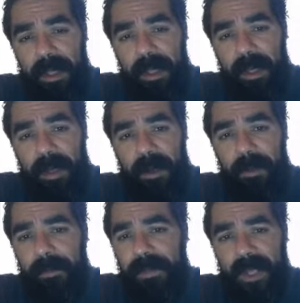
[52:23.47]
the
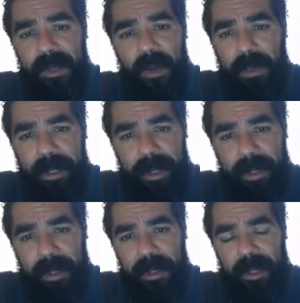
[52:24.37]
um, Nolita
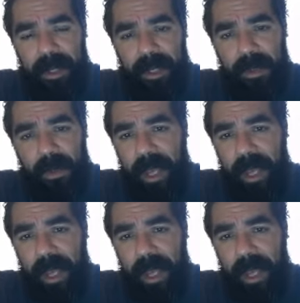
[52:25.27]
and you